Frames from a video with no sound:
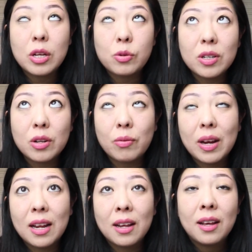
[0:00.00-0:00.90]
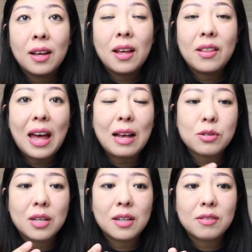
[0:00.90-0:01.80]

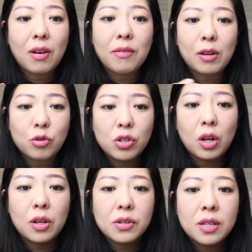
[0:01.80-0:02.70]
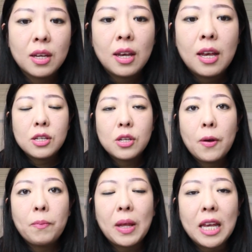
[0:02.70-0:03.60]
$23,500.
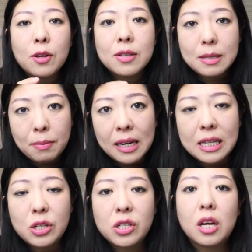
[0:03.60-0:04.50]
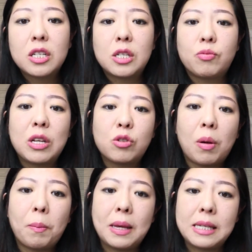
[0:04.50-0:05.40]
So he used this money to start his
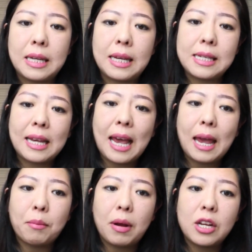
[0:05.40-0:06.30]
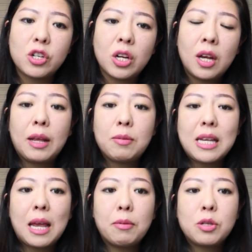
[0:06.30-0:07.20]
restaurant business in Cambridge, and he
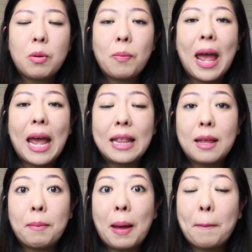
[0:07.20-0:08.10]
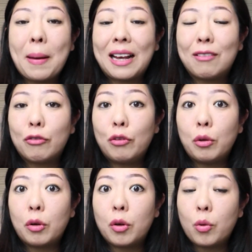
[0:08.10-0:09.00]
was able to repay the amount back in
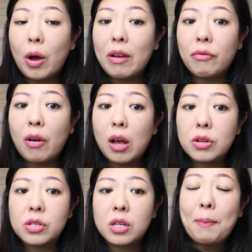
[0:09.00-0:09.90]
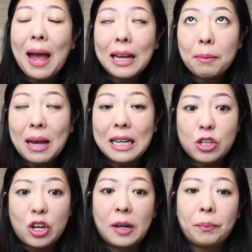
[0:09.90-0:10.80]
full quite fast. The bank
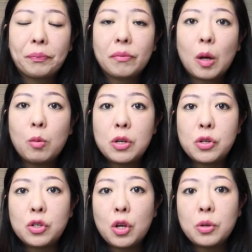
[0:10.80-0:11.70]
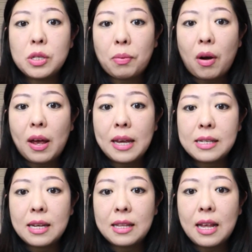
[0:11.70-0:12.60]
manager was so
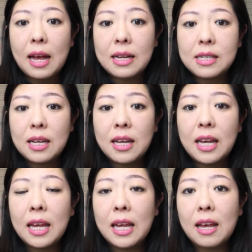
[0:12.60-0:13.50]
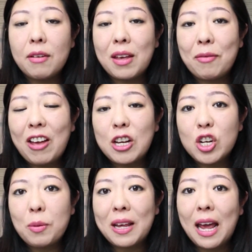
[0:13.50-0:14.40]
surprised that he
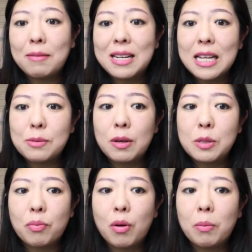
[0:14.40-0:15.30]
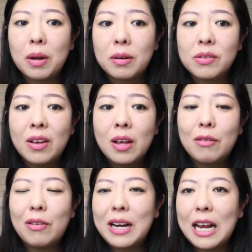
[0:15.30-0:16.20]
eventually became Dad's most prominent
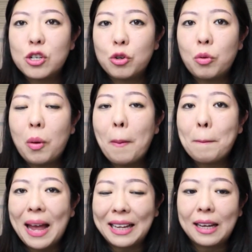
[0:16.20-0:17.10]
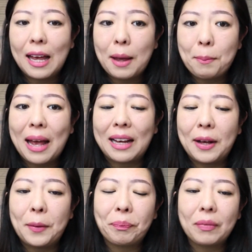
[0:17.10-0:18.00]
financial
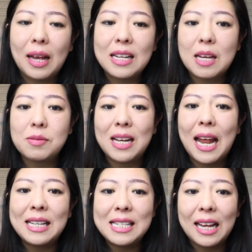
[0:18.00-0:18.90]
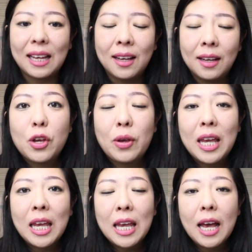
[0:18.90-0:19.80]
backer in terms of lending. So
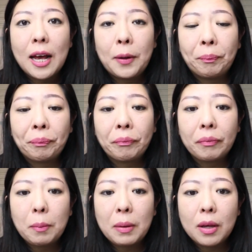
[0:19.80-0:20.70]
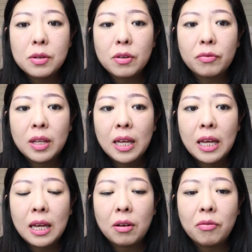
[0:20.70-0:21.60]
he because of
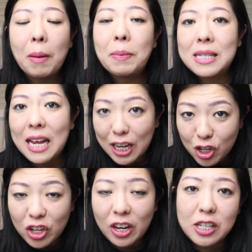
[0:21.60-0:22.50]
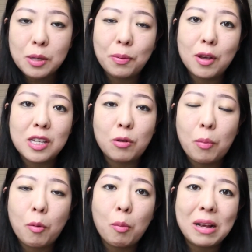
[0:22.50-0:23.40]
the reputation, I suppose, and the
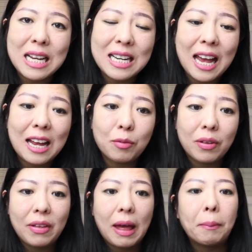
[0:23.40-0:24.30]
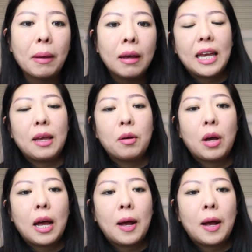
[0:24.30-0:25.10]
rapport my dad had with him, he